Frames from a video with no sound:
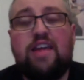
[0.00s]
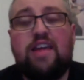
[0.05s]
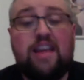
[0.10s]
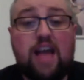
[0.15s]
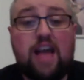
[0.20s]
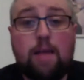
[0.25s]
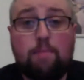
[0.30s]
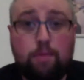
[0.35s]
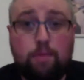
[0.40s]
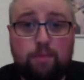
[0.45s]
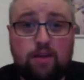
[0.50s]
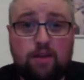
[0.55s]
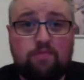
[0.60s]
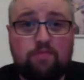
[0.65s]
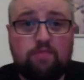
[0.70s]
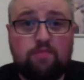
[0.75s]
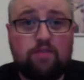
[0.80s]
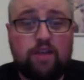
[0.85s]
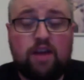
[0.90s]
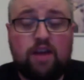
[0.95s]
He can be
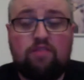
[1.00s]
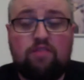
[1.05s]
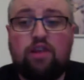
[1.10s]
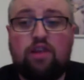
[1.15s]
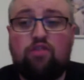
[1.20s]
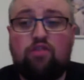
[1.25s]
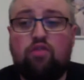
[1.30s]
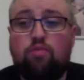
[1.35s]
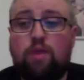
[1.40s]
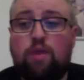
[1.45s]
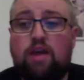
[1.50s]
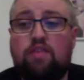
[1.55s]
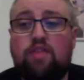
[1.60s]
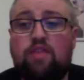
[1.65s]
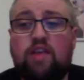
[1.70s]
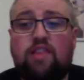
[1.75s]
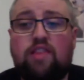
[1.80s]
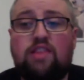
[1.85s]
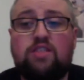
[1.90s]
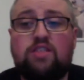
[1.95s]
beaten. I really do,
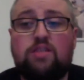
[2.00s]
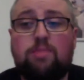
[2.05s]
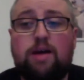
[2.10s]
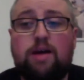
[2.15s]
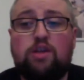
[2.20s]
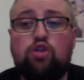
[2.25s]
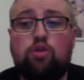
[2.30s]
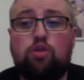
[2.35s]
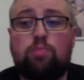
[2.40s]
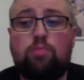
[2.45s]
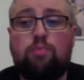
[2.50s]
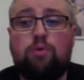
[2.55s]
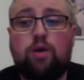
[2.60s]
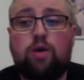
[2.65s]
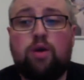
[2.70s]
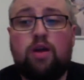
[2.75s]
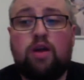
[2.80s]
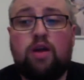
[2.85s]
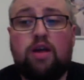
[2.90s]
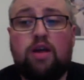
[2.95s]
but I think this is a matchup
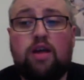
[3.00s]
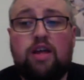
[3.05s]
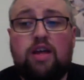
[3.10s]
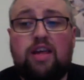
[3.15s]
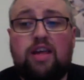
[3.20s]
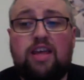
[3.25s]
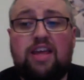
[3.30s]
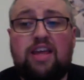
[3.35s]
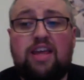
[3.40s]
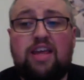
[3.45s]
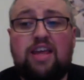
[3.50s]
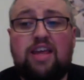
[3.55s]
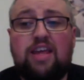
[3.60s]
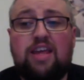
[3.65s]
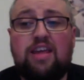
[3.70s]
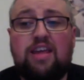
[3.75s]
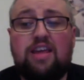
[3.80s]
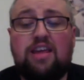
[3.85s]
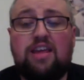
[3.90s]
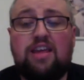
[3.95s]

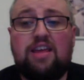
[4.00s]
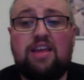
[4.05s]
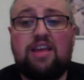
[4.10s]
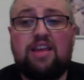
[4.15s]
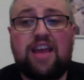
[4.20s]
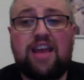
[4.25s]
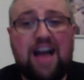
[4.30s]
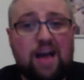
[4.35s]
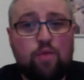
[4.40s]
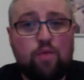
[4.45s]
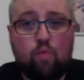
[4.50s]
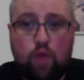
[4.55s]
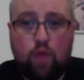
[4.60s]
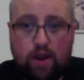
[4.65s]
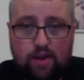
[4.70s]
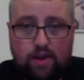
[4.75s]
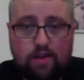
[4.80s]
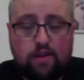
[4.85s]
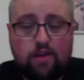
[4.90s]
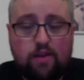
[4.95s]
he can
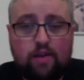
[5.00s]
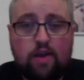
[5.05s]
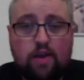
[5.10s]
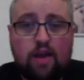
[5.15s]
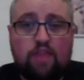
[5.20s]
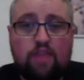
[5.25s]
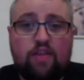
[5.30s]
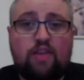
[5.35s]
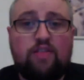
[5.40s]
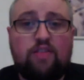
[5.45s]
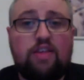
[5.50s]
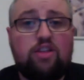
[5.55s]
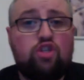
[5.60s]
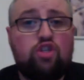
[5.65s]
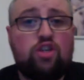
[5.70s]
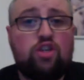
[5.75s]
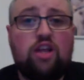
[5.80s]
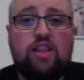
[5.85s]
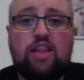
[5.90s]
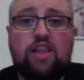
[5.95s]
win. I think that
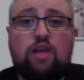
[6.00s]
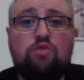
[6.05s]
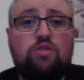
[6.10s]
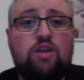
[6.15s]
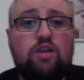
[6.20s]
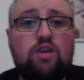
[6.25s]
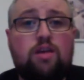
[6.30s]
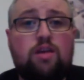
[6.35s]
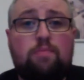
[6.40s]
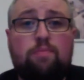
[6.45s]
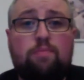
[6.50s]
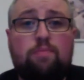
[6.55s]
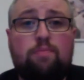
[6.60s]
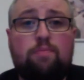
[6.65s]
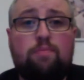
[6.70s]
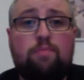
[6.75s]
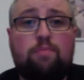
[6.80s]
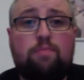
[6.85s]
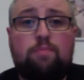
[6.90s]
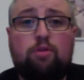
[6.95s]
Jenel Lausa
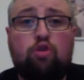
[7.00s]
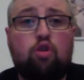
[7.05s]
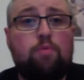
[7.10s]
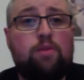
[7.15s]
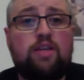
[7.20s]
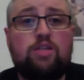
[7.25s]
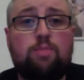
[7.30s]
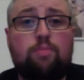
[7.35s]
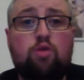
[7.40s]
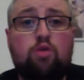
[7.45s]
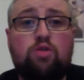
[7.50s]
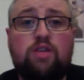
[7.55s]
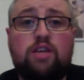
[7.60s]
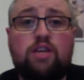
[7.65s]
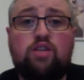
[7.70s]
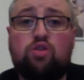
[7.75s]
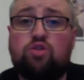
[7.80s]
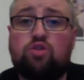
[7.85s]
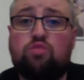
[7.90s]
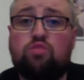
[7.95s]
predominantly is a
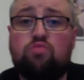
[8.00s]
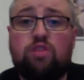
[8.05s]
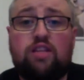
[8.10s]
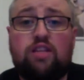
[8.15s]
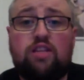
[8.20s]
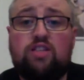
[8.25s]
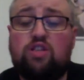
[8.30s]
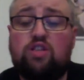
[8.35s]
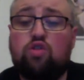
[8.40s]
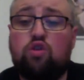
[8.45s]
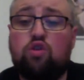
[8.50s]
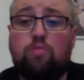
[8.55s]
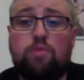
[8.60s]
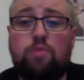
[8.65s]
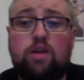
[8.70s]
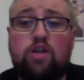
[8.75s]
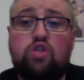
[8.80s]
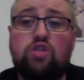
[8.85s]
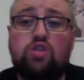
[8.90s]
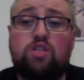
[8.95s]
boxer. He's got some really
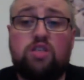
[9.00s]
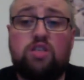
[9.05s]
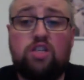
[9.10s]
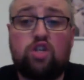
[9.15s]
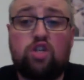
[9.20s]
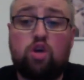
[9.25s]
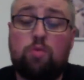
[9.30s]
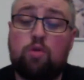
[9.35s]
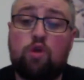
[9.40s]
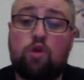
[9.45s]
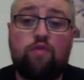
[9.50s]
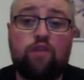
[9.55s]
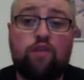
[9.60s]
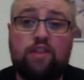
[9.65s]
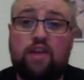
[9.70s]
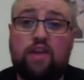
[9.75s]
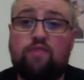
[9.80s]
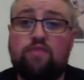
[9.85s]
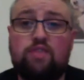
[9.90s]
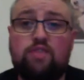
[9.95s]
decent combinations. He's
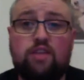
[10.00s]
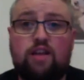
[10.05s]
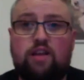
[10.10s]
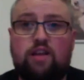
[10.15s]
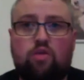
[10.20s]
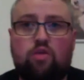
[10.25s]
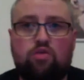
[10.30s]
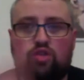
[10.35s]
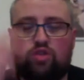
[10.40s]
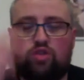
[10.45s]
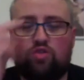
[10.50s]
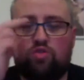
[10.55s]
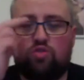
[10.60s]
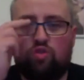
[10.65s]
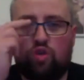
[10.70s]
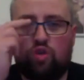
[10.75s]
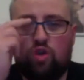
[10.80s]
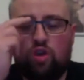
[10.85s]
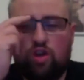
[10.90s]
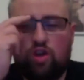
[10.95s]
coming off a devastating
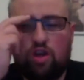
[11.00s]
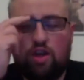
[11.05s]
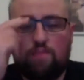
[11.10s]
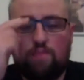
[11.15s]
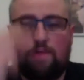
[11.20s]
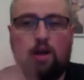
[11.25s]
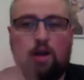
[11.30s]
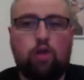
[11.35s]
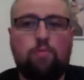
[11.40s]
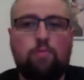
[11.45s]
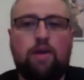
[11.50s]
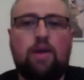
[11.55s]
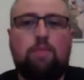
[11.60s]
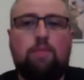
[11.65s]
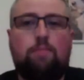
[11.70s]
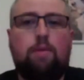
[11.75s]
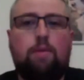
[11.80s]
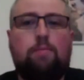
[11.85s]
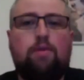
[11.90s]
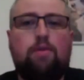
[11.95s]
loss to
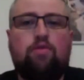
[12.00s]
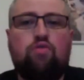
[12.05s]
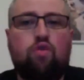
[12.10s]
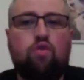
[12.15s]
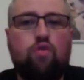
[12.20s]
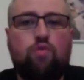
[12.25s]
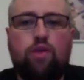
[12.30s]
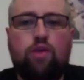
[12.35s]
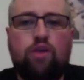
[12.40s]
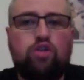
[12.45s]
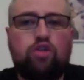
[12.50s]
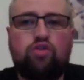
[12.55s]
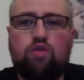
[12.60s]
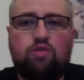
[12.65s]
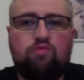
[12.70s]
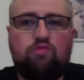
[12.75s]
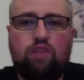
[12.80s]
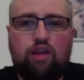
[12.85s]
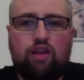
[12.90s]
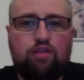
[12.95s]
Magomed Bibulatov,
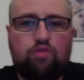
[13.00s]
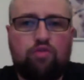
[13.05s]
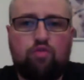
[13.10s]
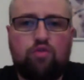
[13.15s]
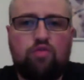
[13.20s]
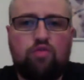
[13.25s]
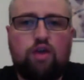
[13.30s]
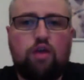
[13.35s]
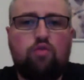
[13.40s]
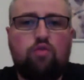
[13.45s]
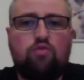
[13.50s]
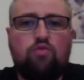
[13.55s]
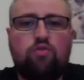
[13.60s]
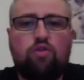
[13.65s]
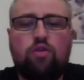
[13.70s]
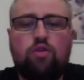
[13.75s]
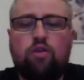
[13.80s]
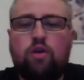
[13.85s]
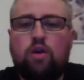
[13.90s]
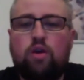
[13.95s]
where he just got really thrown
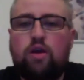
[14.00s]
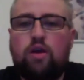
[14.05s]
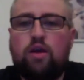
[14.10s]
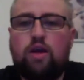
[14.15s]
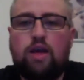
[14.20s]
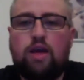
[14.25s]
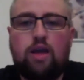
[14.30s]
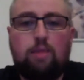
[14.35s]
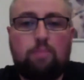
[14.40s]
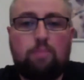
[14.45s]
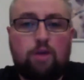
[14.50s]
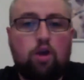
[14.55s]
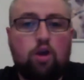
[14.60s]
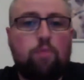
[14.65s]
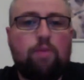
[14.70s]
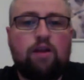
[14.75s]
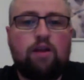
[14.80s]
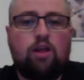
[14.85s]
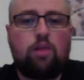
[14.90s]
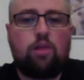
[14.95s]
around and
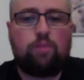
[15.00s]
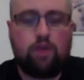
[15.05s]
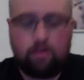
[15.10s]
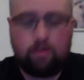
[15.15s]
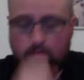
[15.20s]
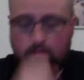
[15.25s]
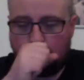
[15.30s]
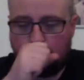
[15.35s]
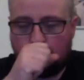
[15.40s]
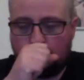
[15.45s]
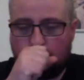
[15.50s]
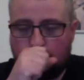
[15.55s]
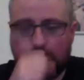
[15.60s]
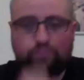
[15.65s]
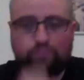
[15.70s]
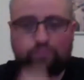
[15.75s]
beat up a little bit.